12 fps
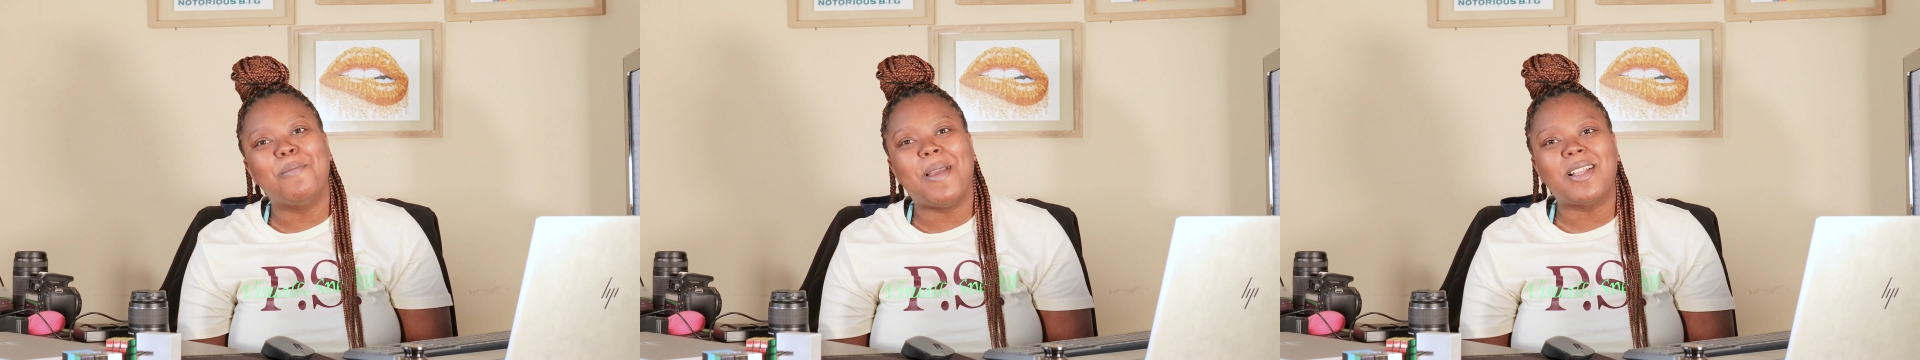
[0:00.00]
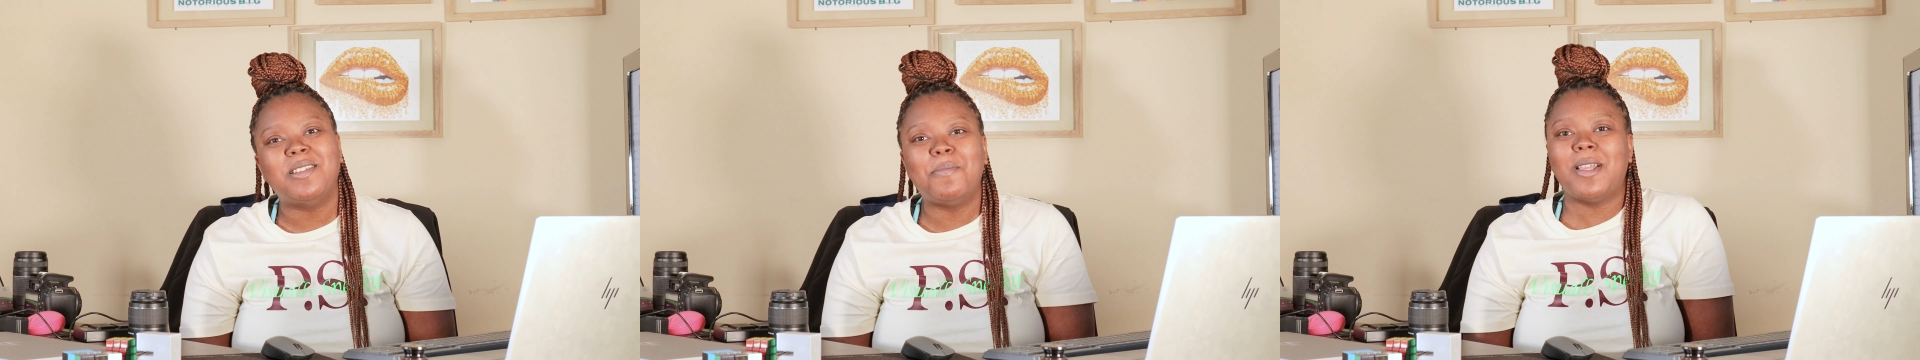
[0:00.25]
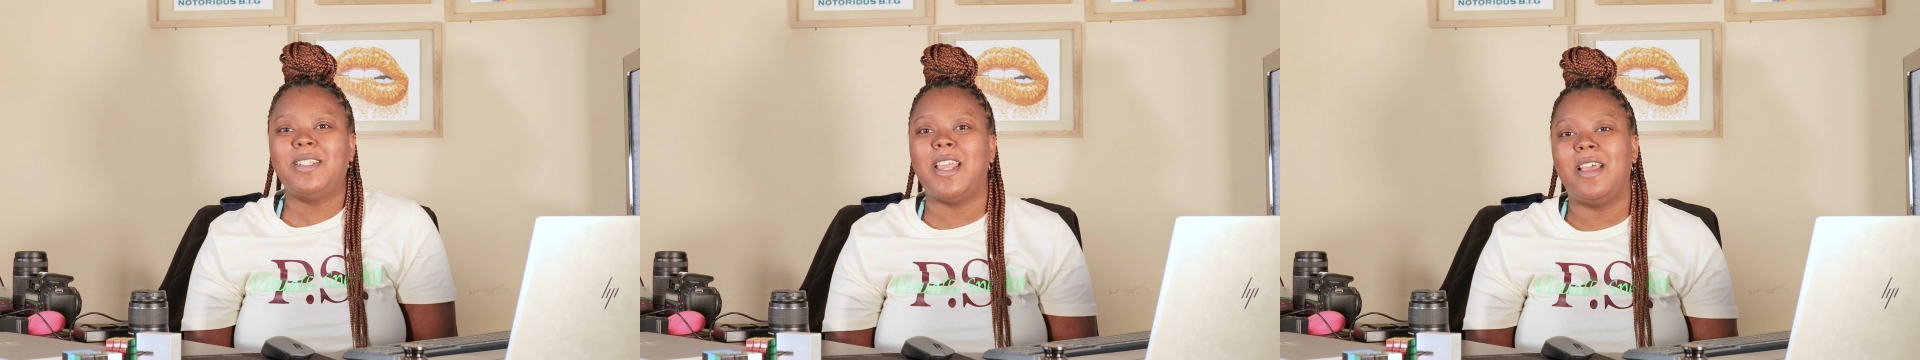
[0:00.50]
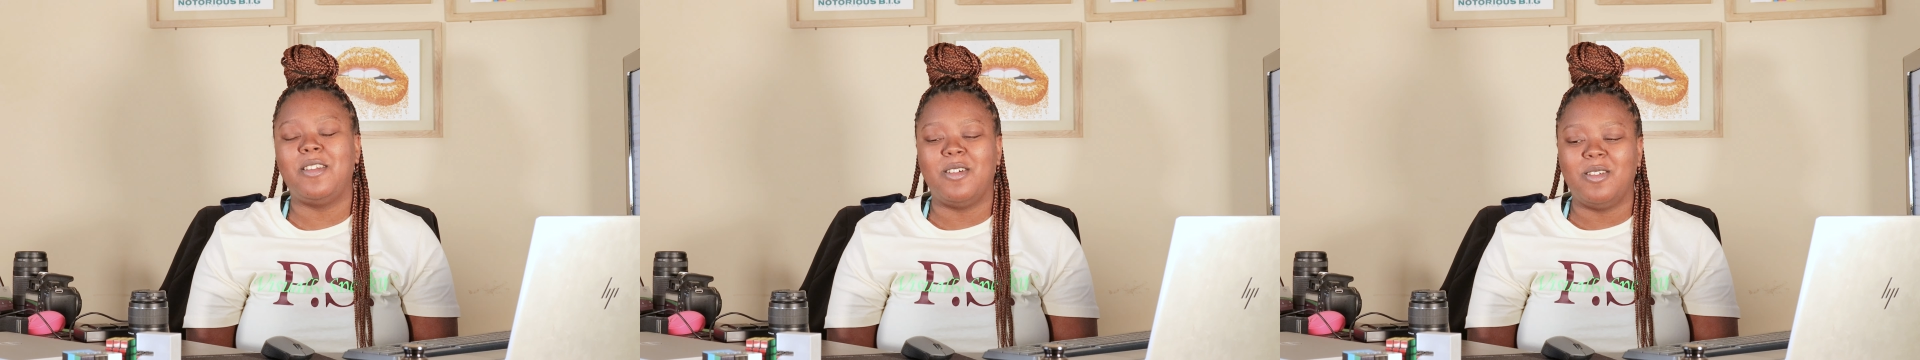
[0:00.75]
back to my
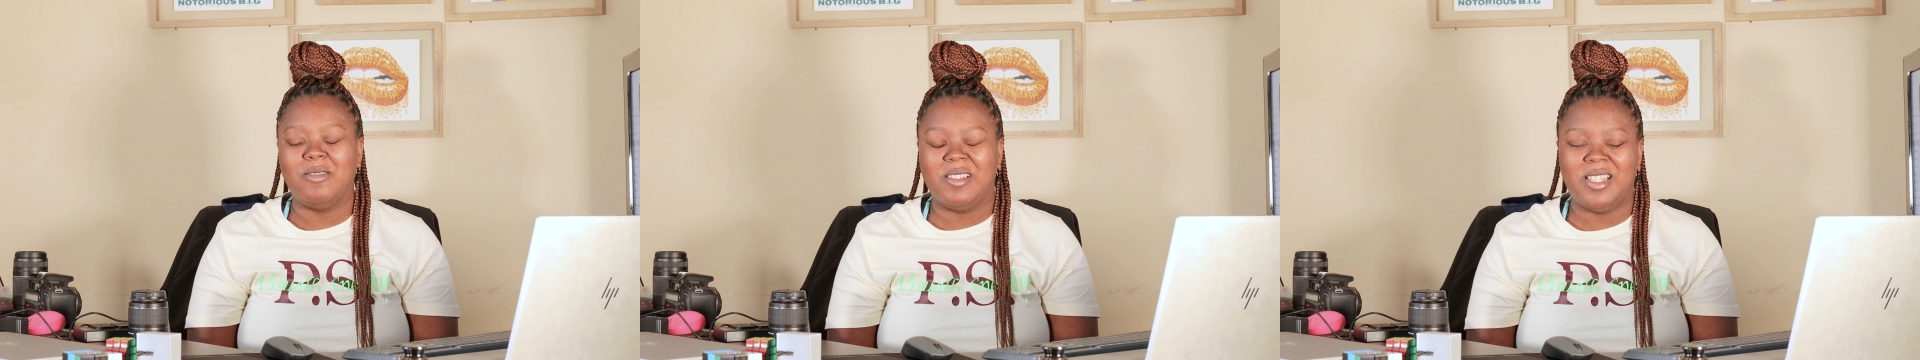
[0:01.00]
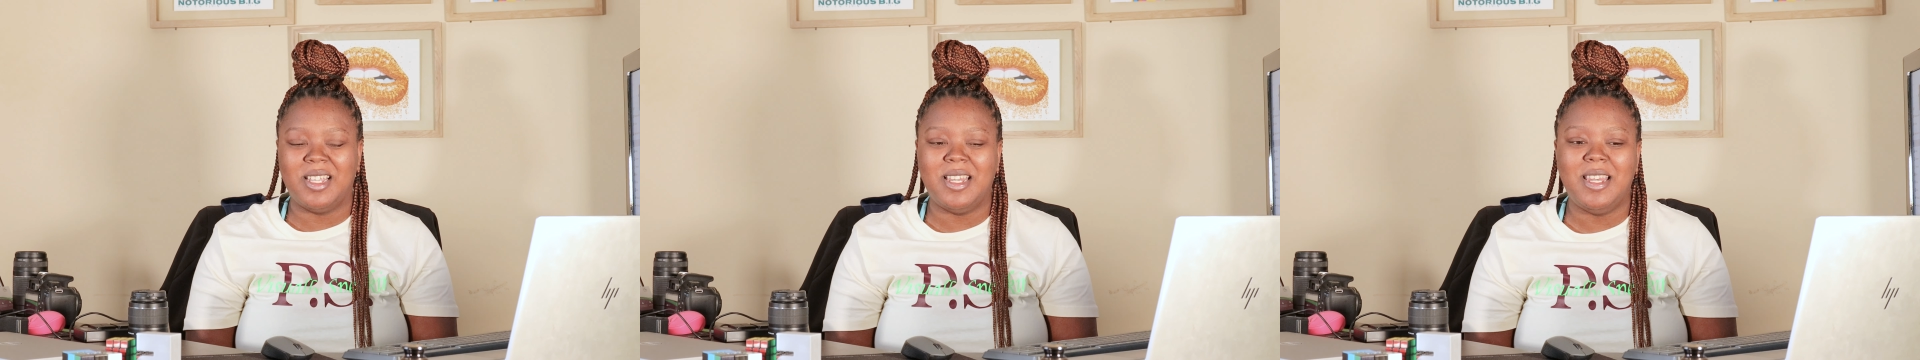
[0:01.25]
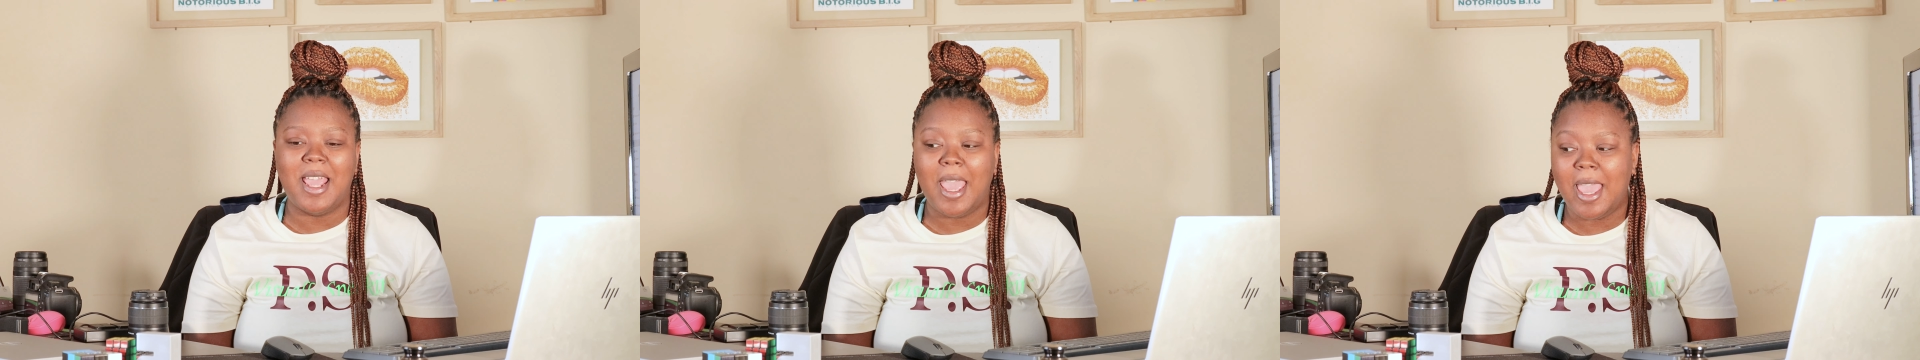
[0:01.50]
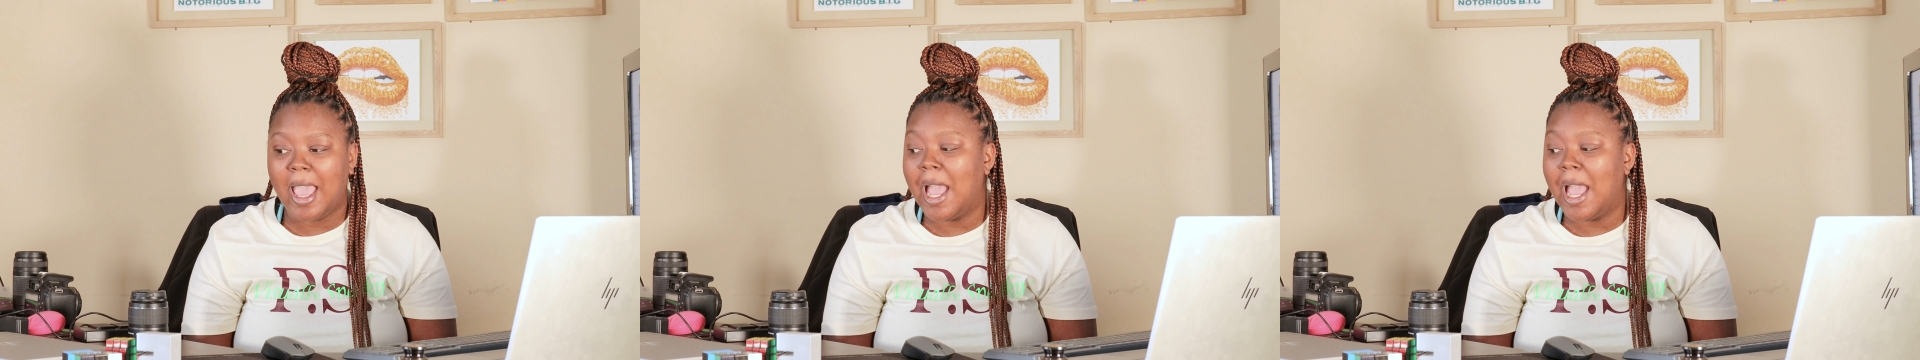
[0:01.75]
channel. Today